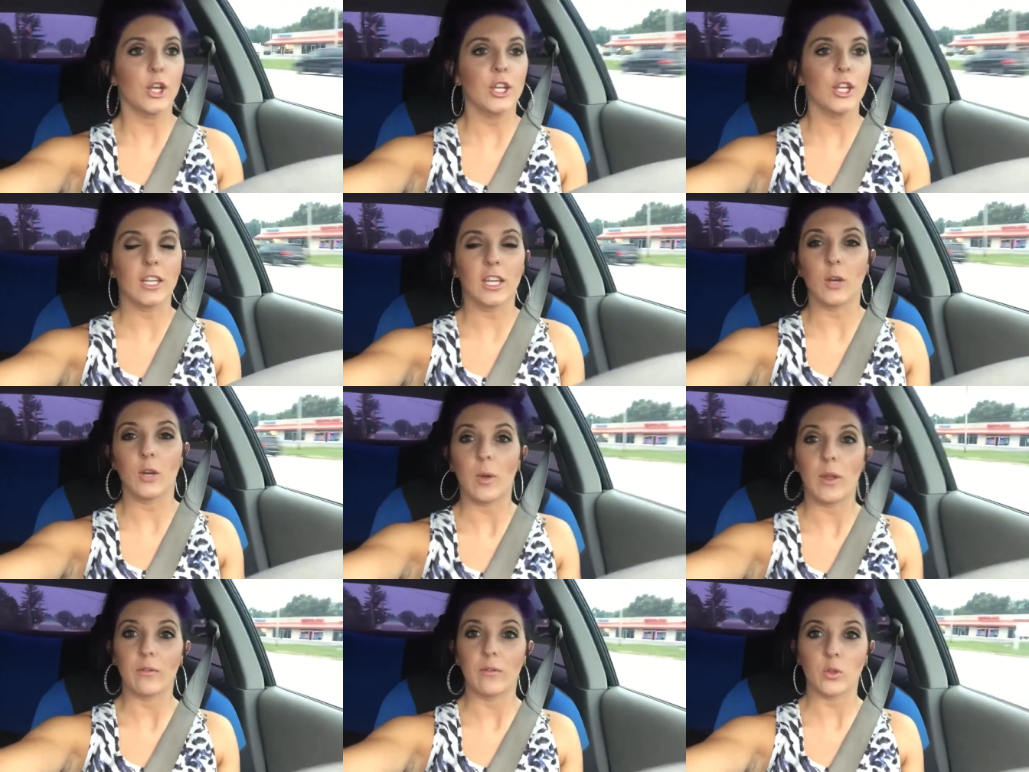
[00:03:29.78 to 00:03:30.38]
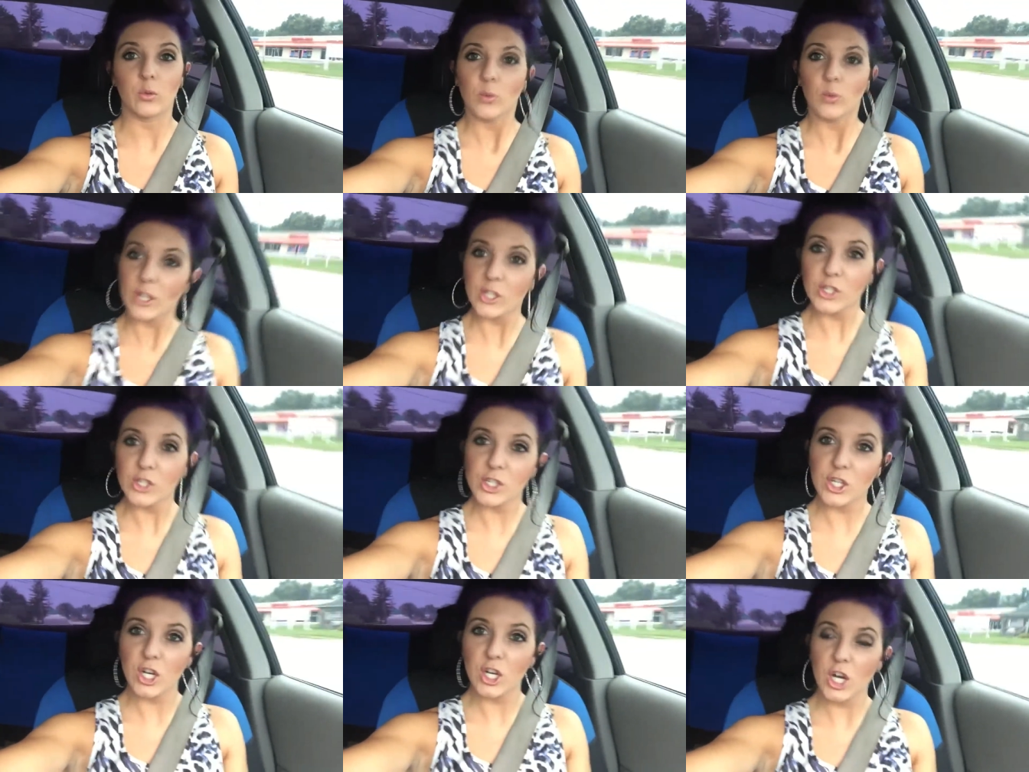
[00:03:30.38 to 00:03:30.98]
couldn't get away from the
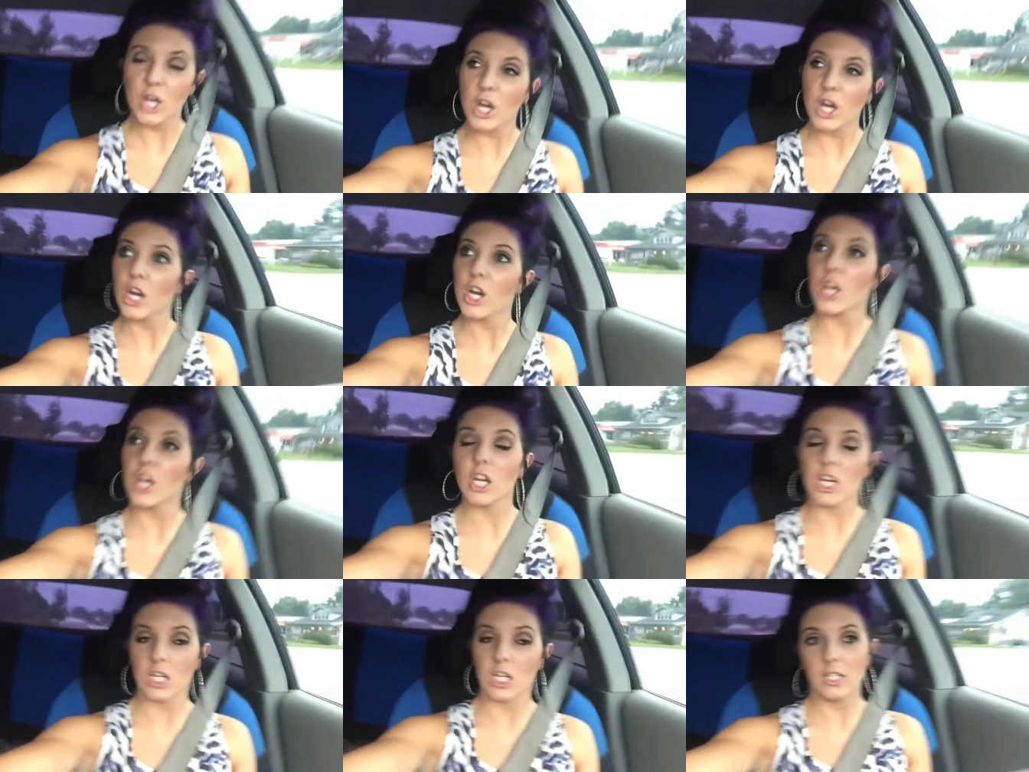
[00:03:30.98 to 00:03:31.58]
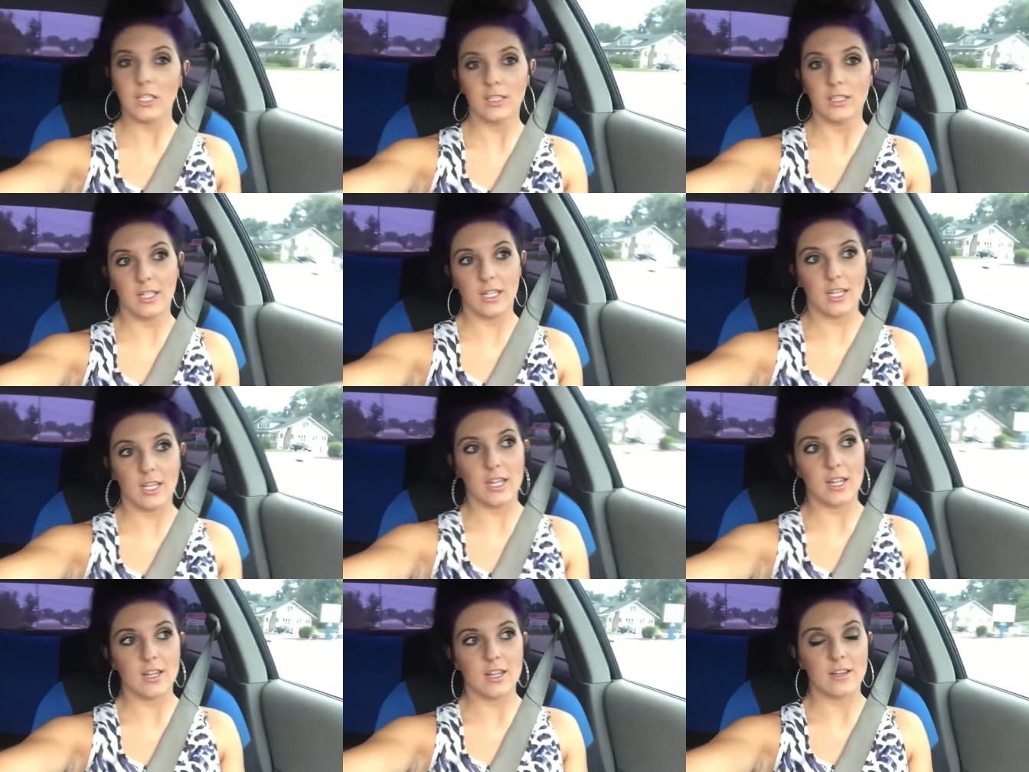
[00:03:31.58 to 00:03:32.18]
register,
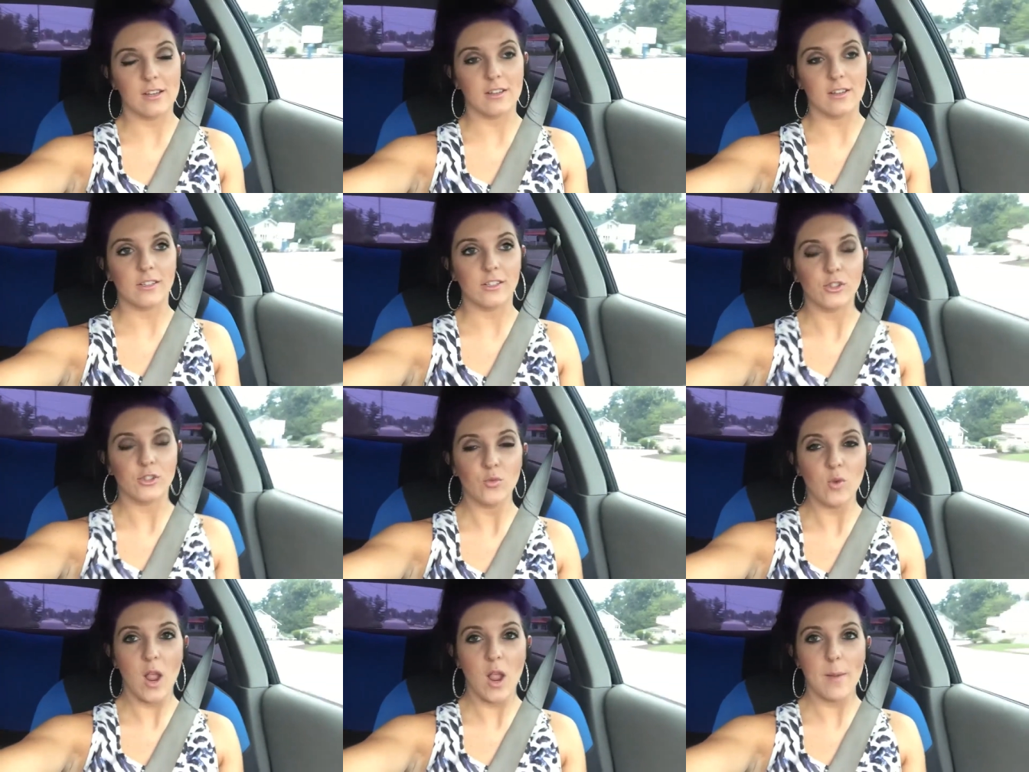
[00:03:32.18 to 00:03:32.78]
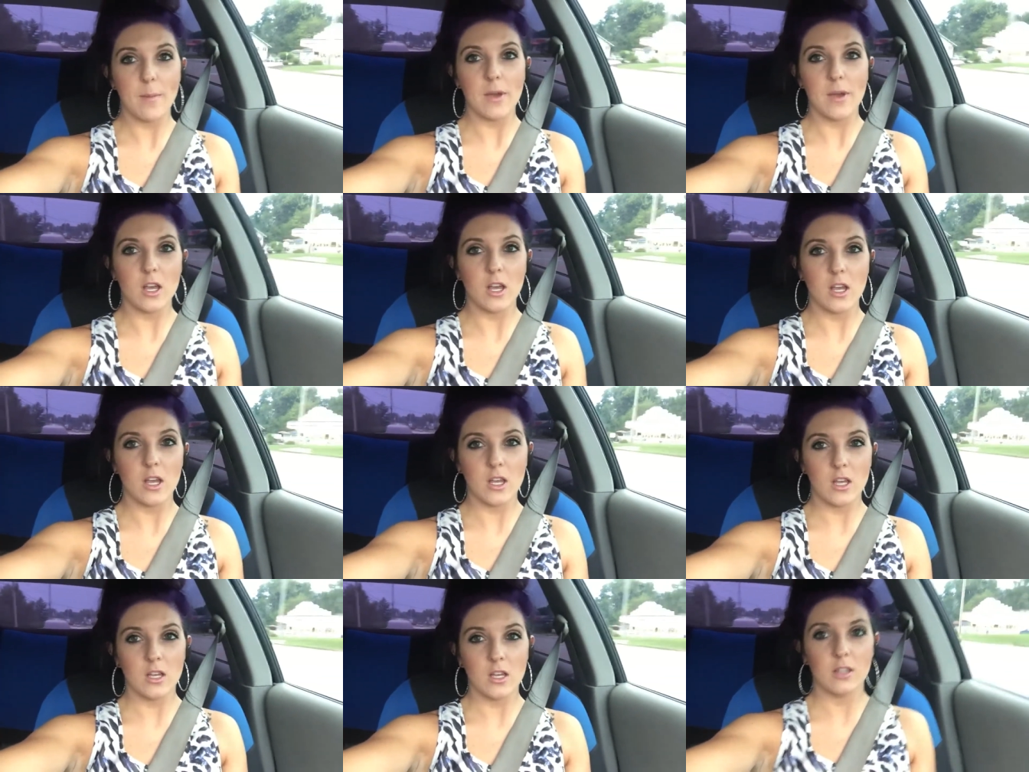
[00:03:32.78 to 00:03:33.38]
and
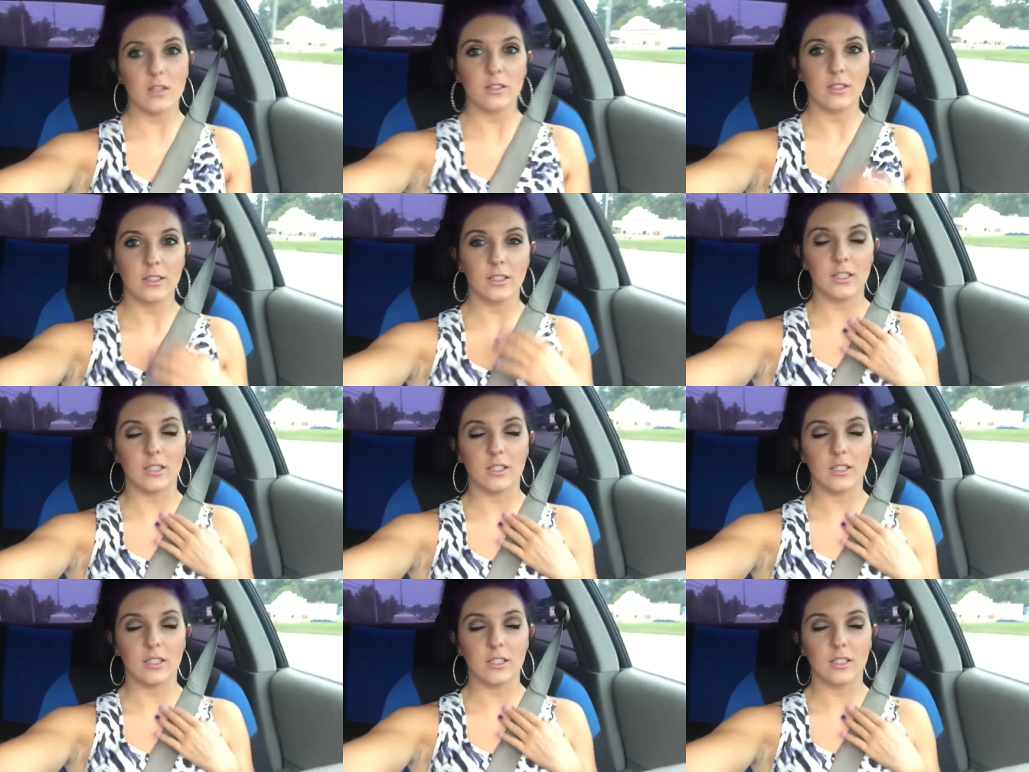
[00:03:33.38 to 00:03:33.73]
drama,